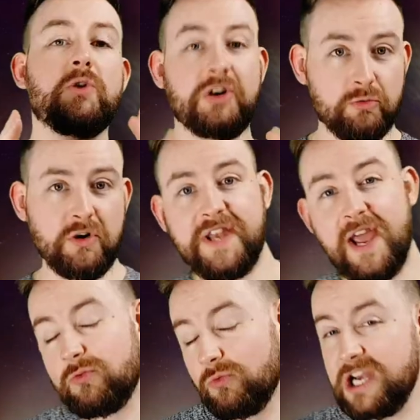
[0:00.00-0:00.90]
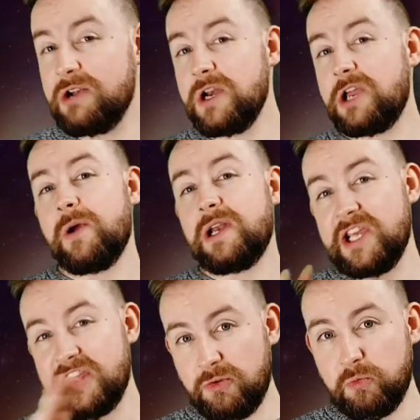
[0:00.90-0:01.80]
We're going to run down really, really
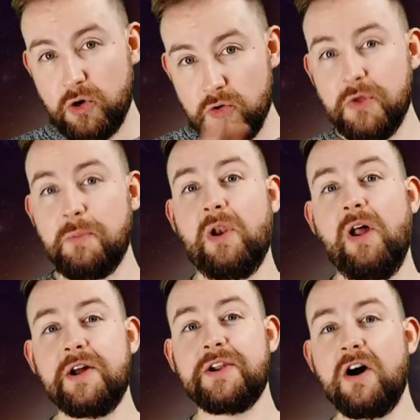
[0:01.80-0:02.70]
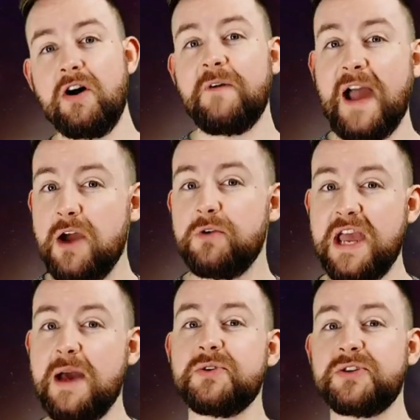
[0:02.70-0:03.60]
quickly through the plot of how
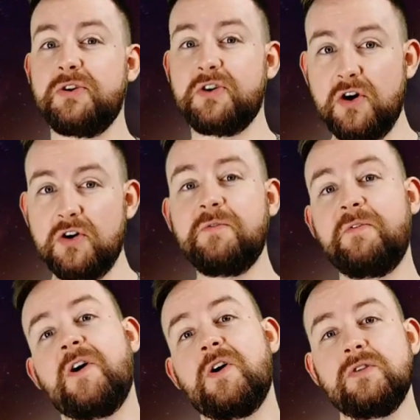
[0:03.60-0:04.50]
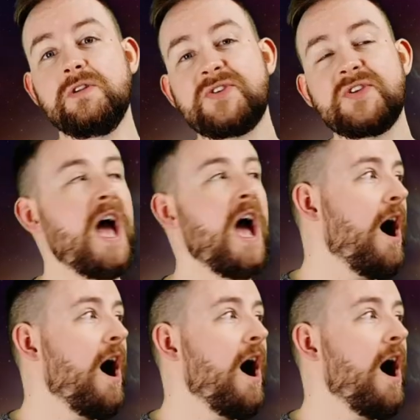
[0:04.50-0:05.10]
the episode unfolds.